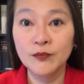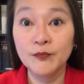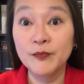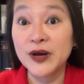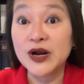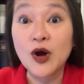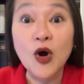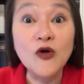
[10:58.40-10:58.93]

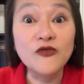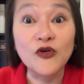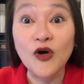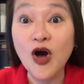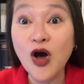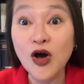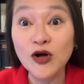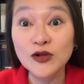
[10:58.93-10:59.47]
But
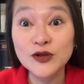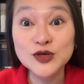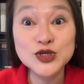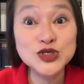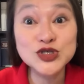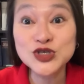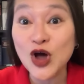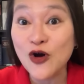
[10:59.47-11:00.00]
overall,
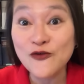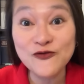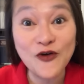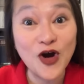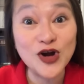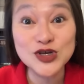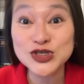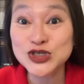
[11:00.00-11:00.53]
so
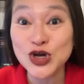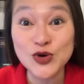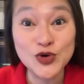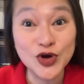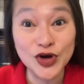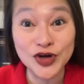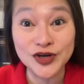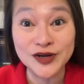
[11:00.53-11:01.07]
far so
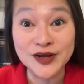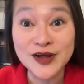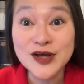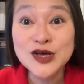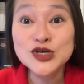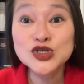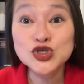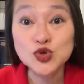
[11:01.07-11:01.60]
good.
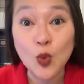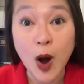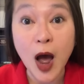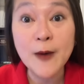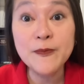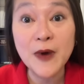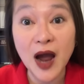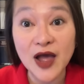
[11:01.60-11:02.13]

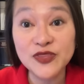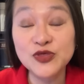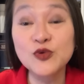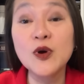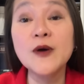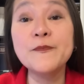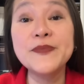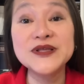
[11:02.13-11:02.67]
Schwab got through
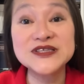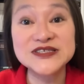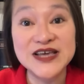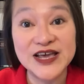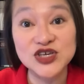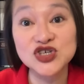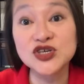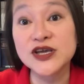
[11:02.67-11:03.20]
a
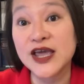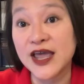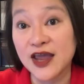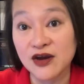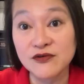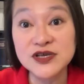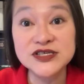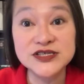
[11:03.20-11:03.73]
potentially
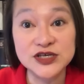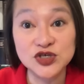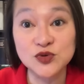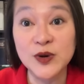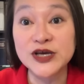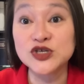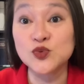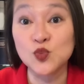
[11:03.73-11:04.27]
hairy
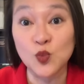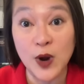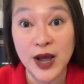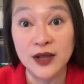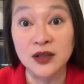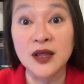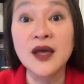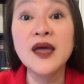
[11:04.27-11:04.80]
situation
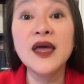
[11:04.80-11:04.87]
well